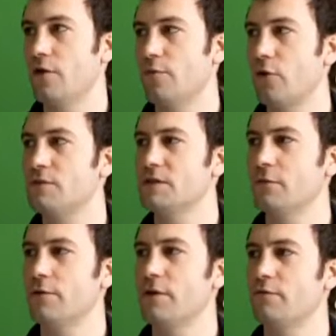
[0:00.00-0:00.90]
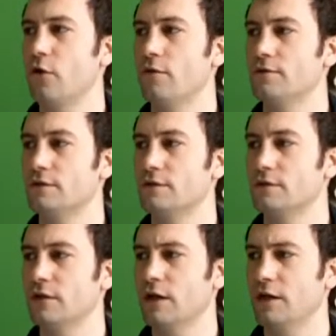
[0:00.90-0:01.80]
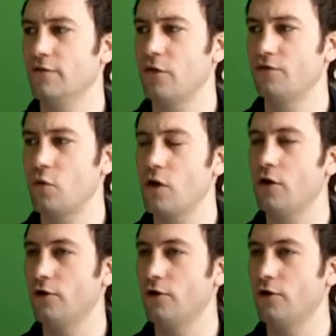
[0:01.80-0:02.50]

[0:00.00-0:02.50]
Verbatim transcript: the problem is at the moment involves it involves quite a